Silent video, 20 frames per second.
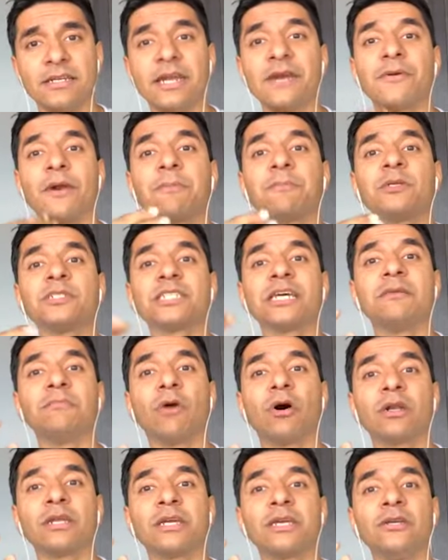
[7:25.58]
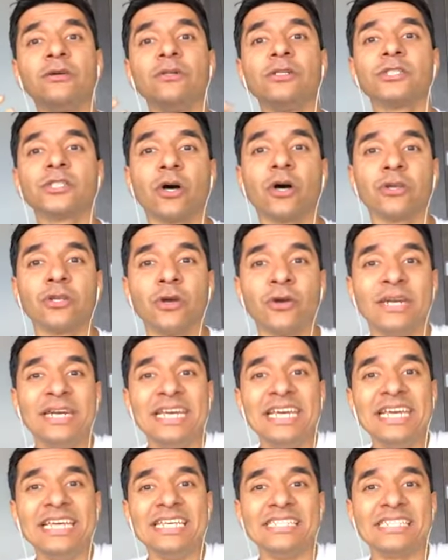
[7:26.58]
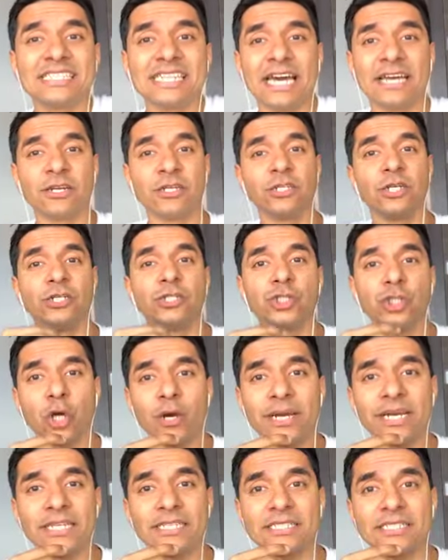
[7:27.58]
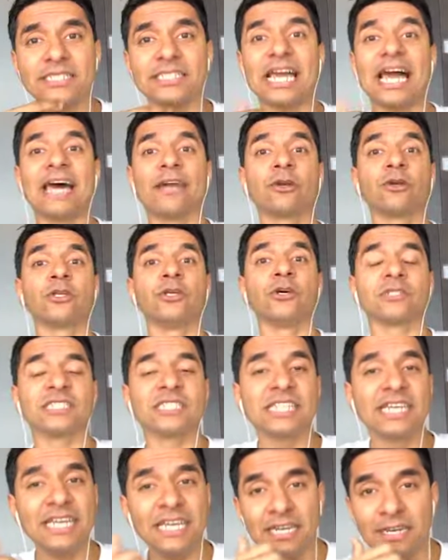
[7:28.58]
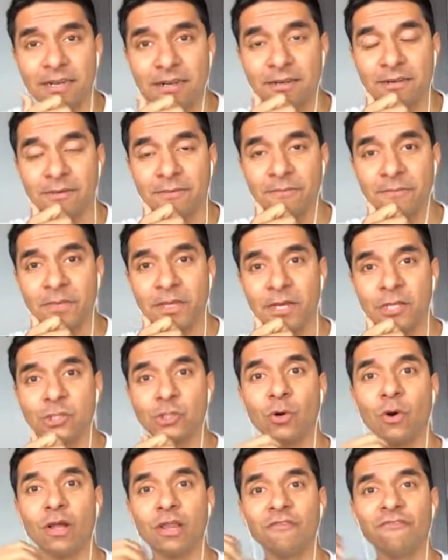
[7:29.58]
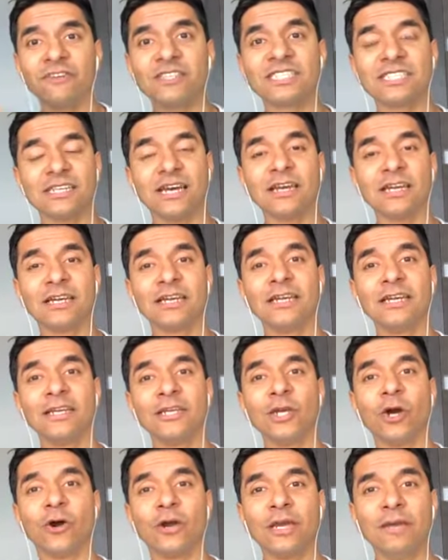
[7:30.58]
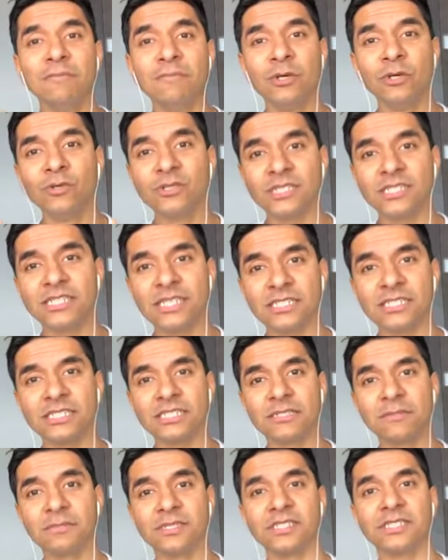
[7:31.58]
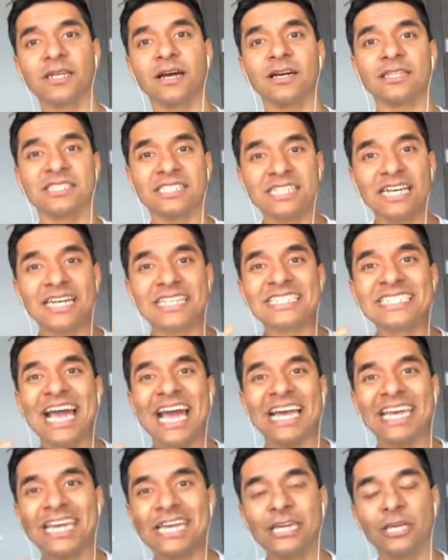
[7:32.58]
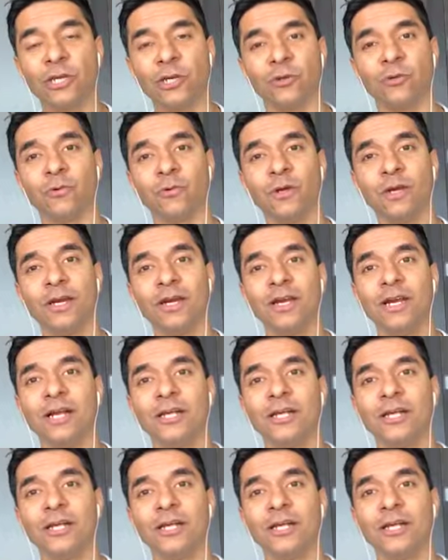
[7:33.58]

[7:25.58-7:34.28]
They represent molecules on your knees and on your joints and on your skin. So all of a sudden, your immune system starts attacking you.